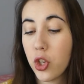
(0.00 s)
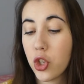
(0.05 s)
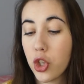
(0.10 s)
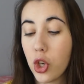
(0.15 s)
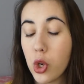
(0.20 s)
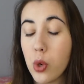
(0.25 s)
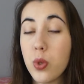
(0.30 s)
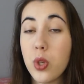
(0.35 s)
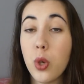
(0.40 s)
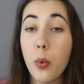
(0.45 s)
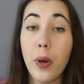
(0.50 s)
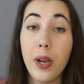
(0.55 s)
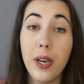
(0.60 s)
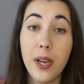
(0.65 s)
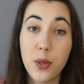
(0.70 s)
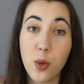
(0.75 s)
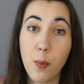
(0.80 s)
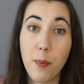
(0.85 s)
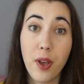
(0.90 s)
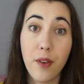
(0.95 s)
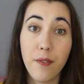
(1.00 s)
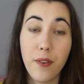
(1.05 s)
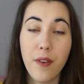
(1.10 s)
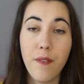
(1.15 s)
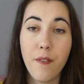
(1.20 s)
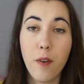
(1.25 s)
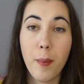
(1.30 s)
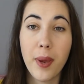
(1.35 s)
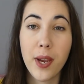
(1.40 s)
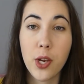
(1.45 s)
it shows you a little bit of
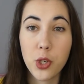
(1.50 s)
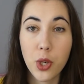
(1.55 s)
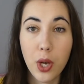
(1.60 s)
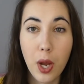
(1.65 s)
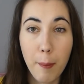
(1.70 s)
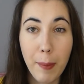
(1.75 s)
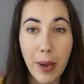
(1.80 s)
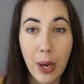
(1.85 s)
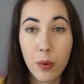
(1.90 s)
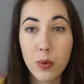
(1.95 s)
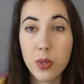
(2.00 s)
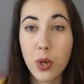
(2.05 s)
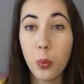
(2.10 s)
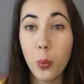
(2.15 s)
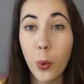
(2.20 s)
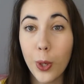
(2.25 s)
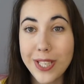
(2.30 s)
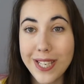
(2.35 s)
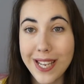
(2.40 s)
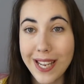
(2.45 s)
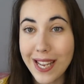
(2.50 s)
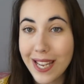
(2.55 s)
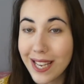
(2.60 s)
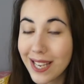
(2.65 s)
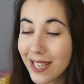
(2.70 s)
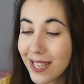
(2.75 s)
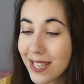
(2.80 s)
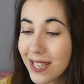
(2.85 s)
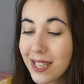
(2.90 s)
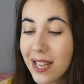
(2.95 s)
information about what it
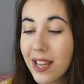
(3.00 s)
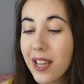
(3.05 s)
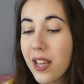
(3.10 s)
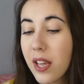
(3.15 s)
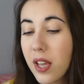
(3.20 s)
is.